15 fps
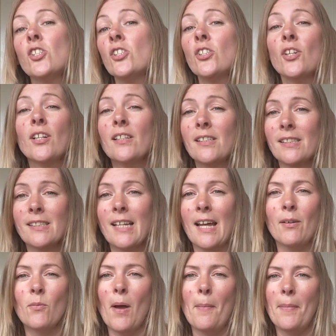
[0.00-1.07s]
just don't
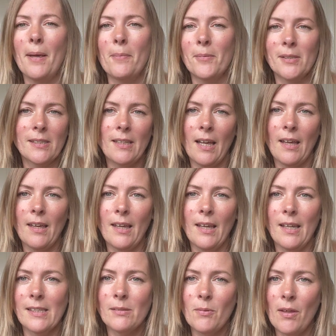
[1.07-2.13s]
understand where people's
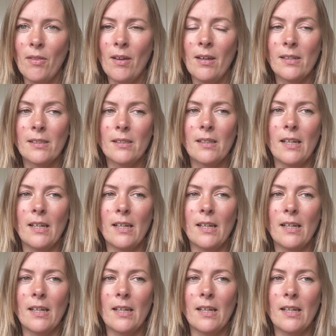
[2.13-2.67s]
thinking is with it.